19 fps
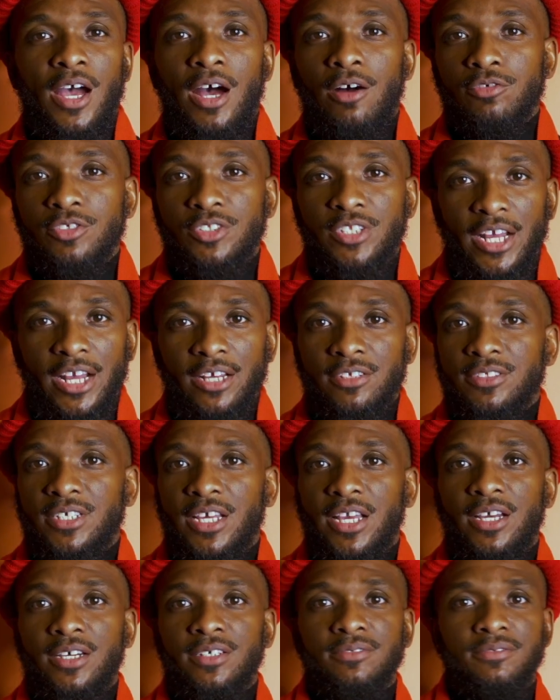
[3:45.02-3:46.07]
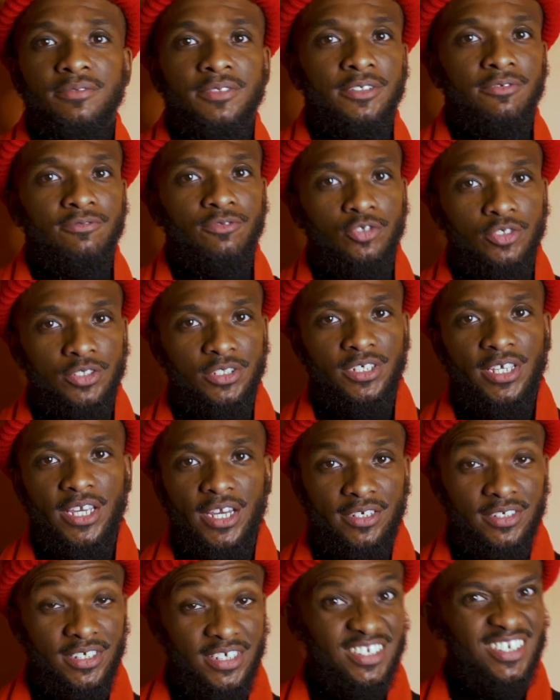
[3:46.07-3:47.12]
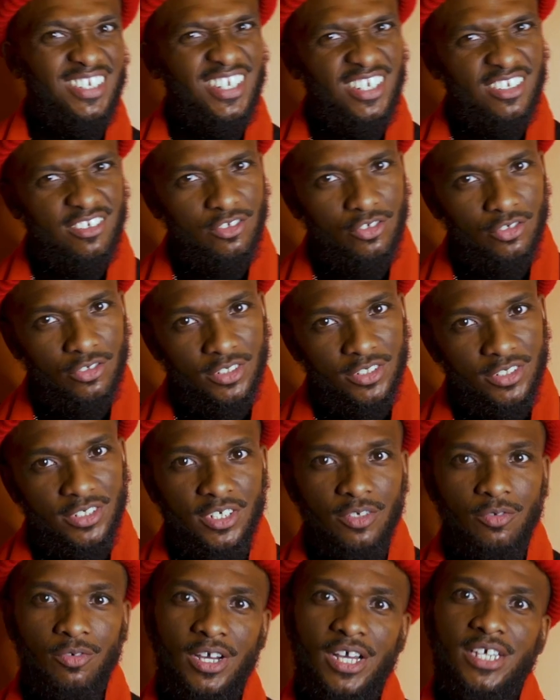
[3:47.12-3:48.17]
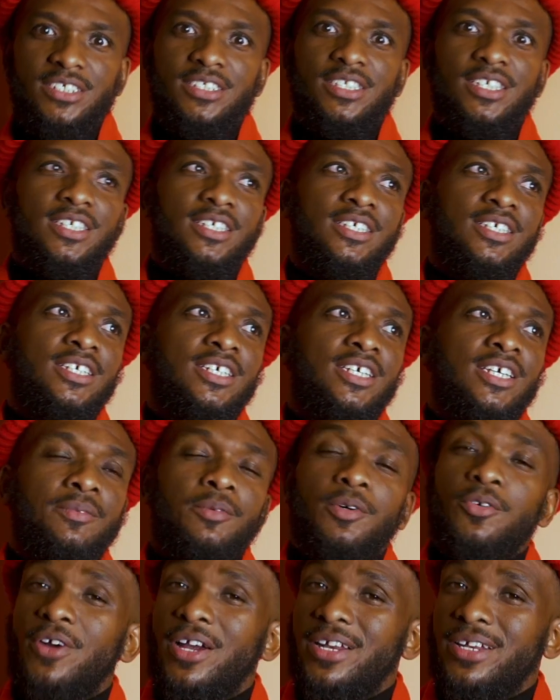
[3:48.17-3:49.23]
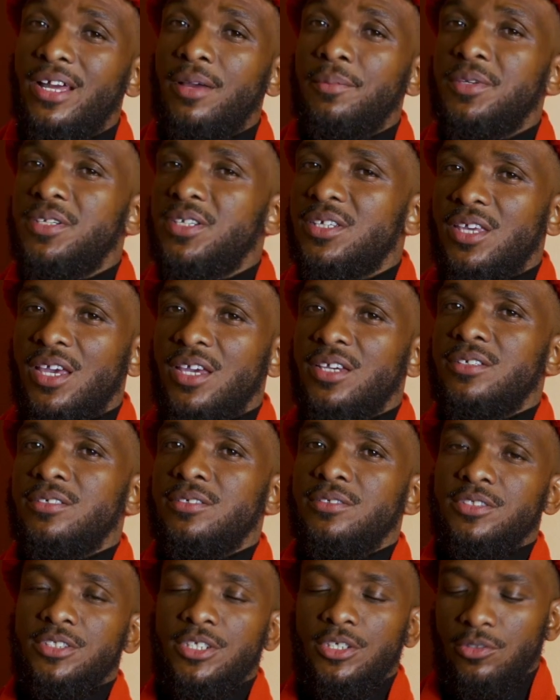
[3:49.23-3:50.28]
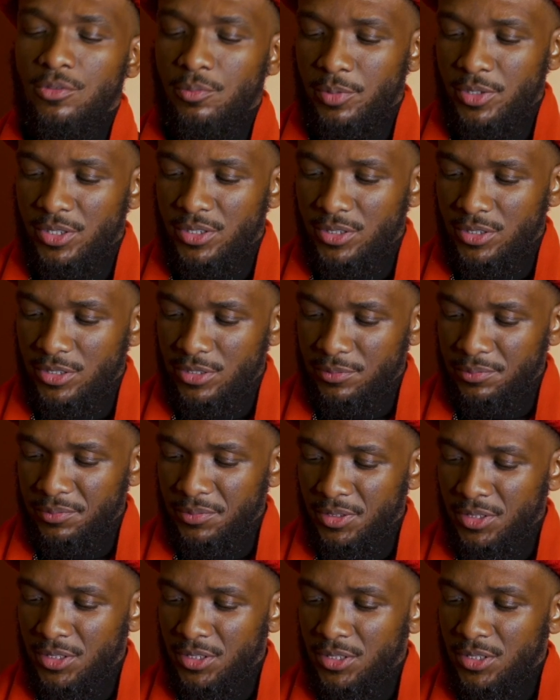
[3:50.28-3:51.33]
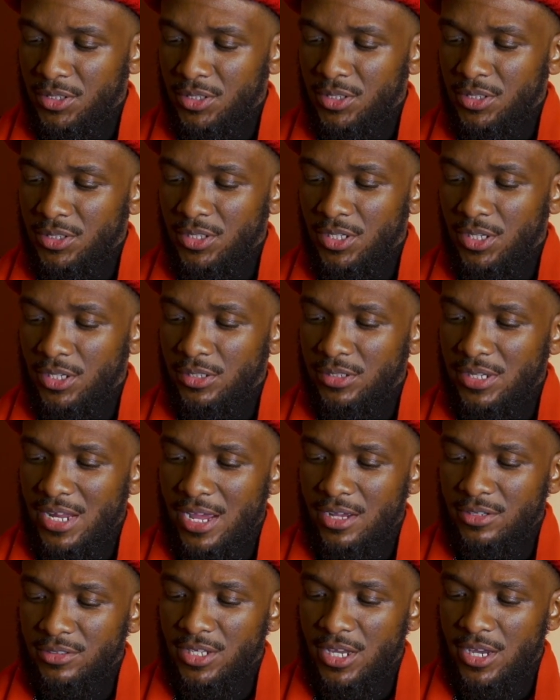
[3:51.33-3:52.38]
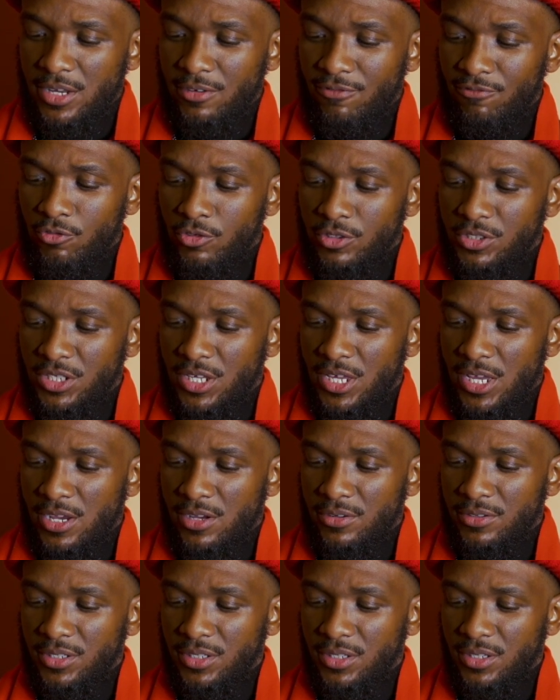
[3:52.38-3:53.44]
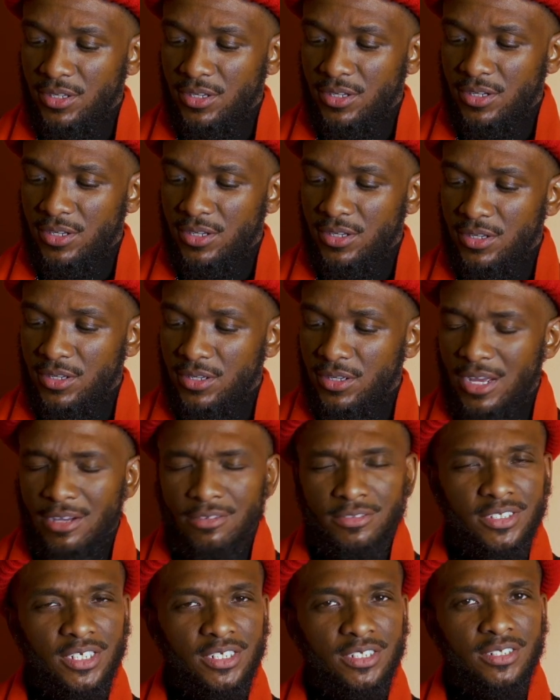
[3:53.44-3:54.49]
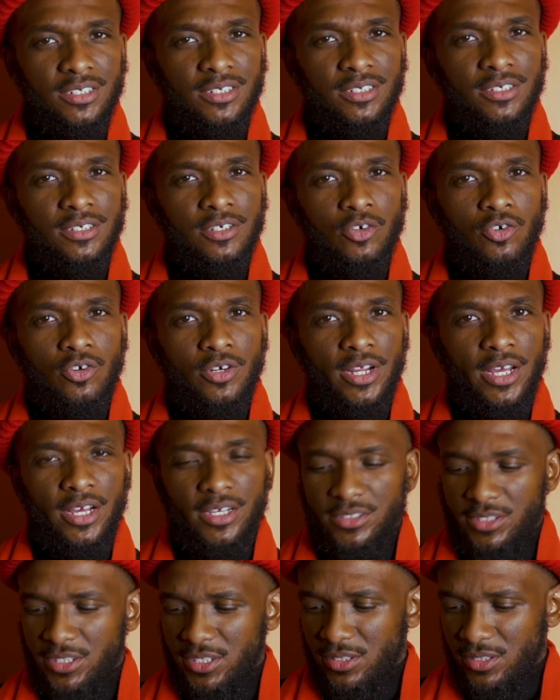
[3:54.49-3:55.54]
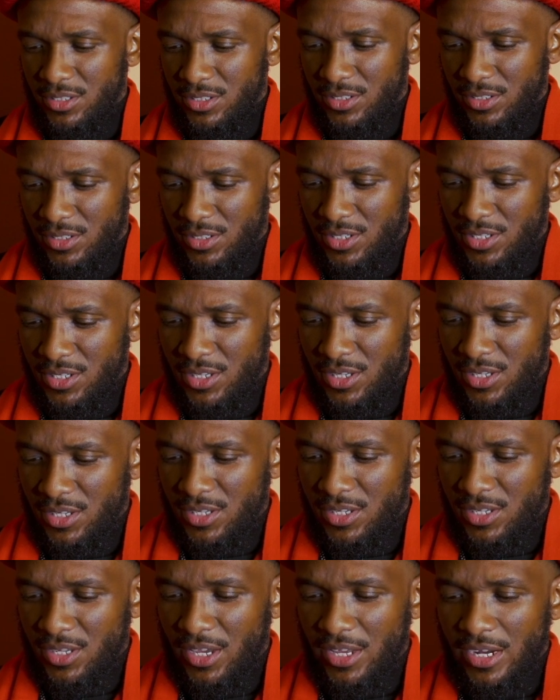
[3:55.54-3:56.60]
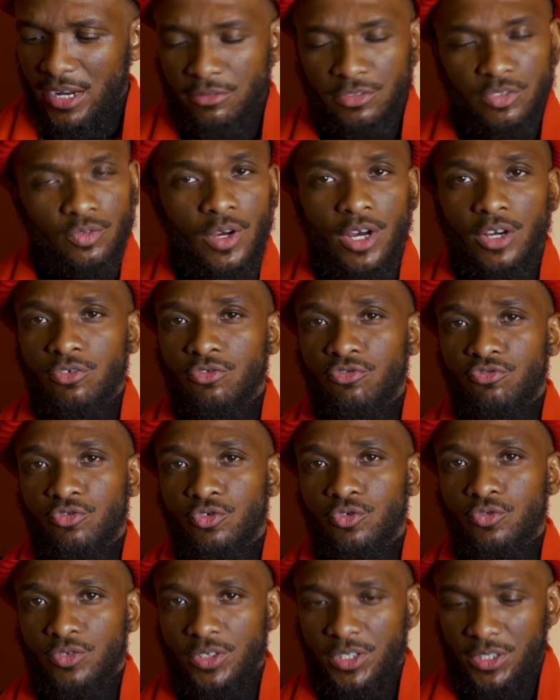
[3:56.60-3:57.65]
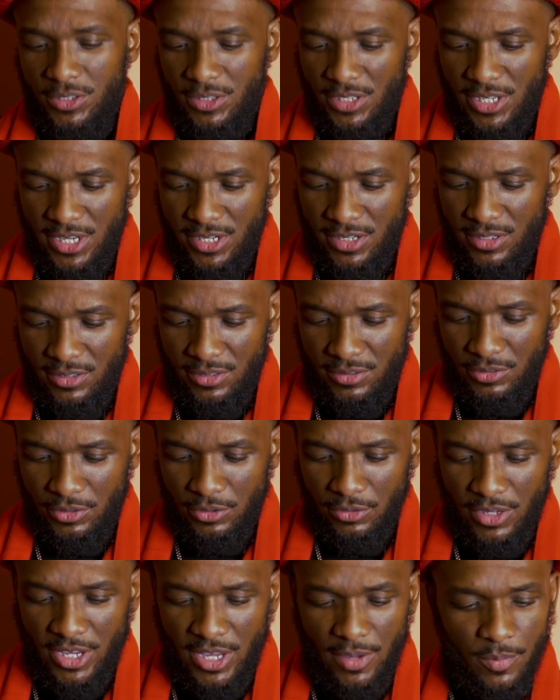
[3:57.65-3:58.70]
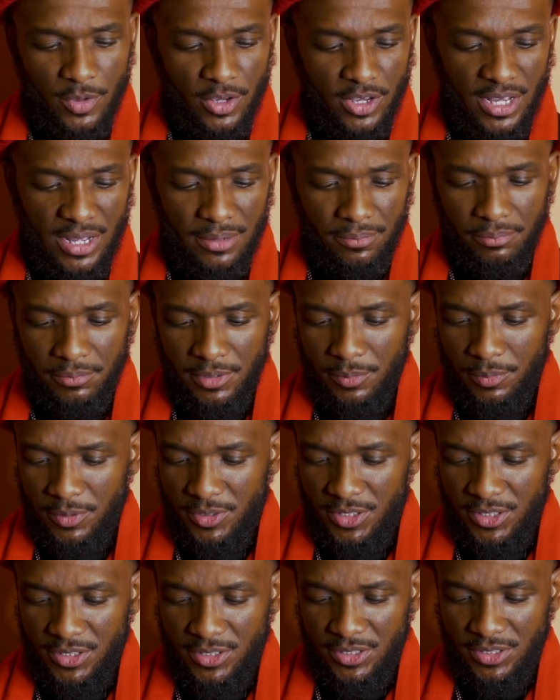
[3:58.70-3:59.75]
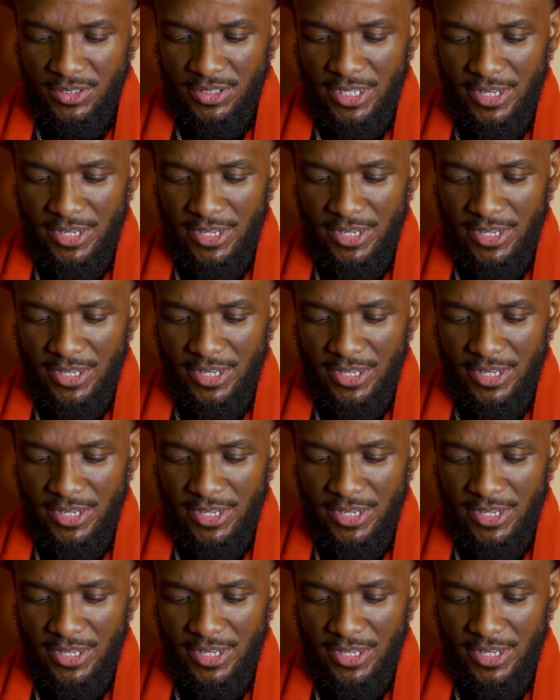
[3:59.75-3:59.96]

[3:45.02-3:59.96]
I was downtown in Fulton County in Atlanta, Georgia. That's where I stay. But right now I'm in Decatur. So, but um, yeah, downtown in Fulton County. Uh, I was at the uh, courthouse, I think, and I was walking through, and a lady, you know, gave me a compliment. But this is